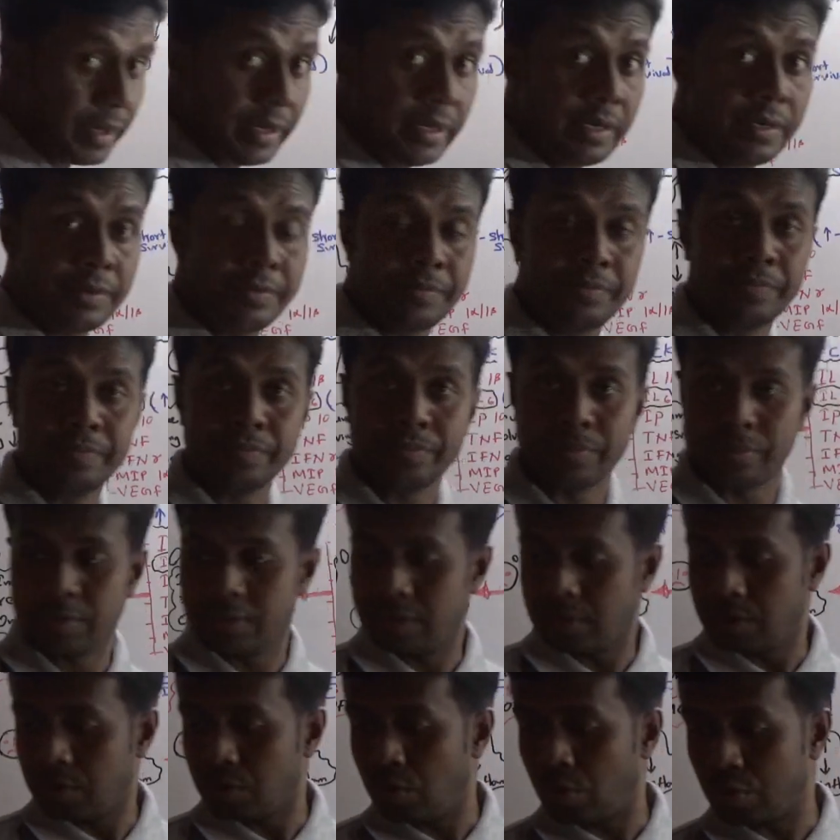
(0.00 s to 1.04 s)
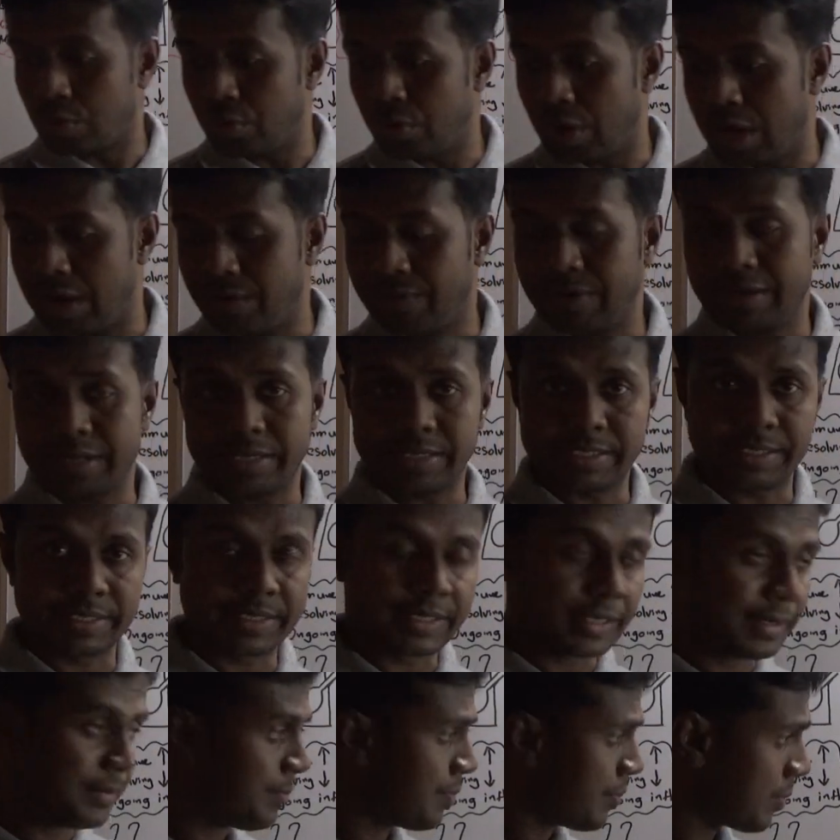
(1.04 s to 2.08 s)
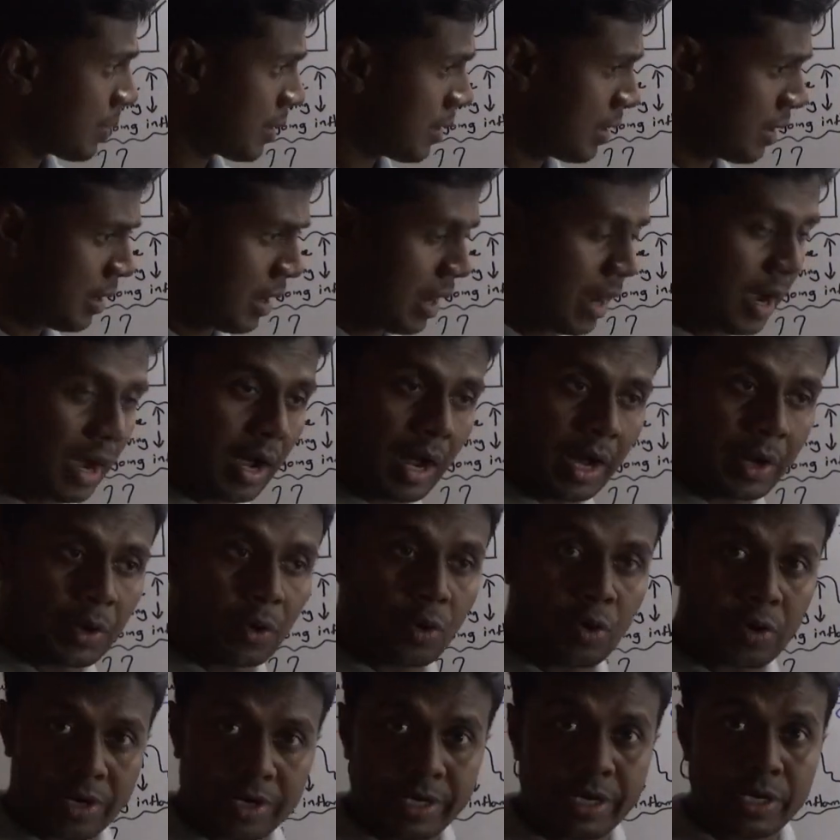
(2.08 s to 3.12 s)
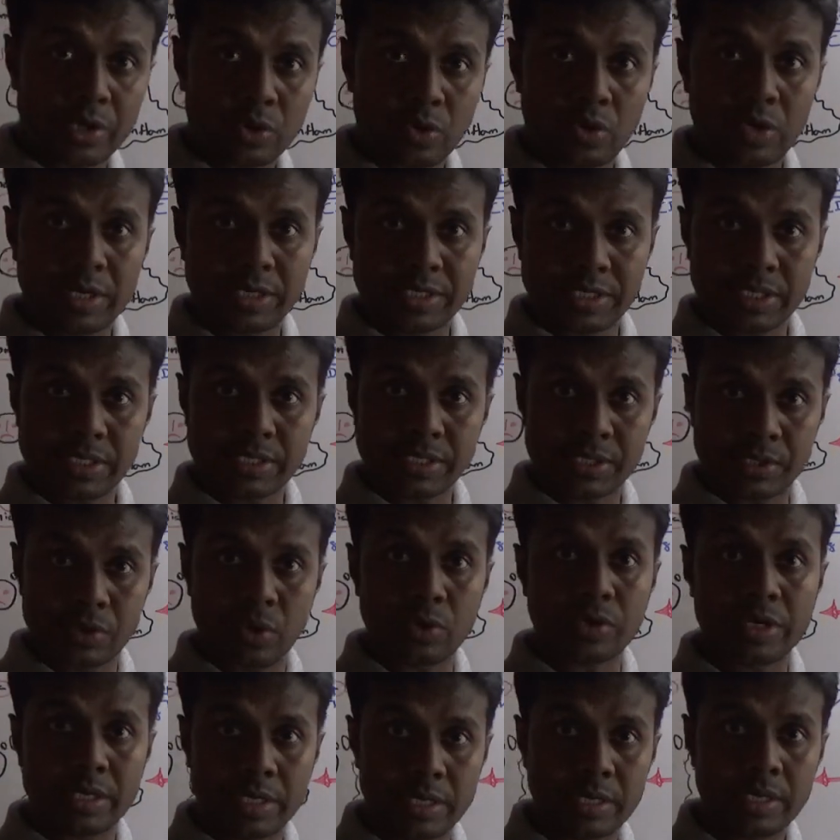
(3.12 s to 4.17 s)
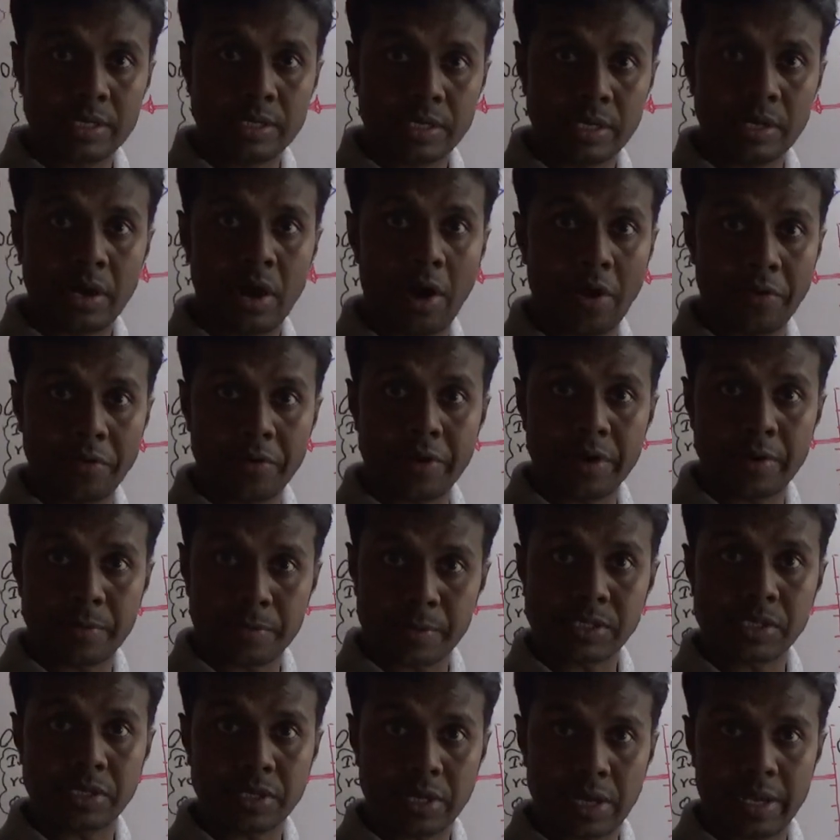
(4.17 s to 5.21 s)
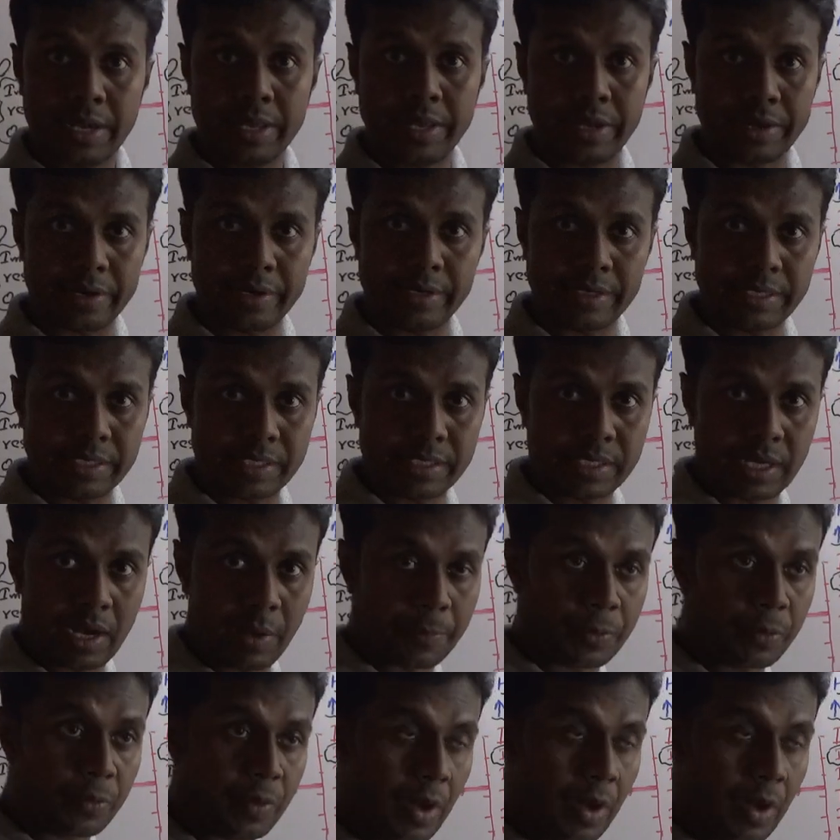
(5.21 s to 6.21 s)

in coronavirus. I already told it is not 100% clear up to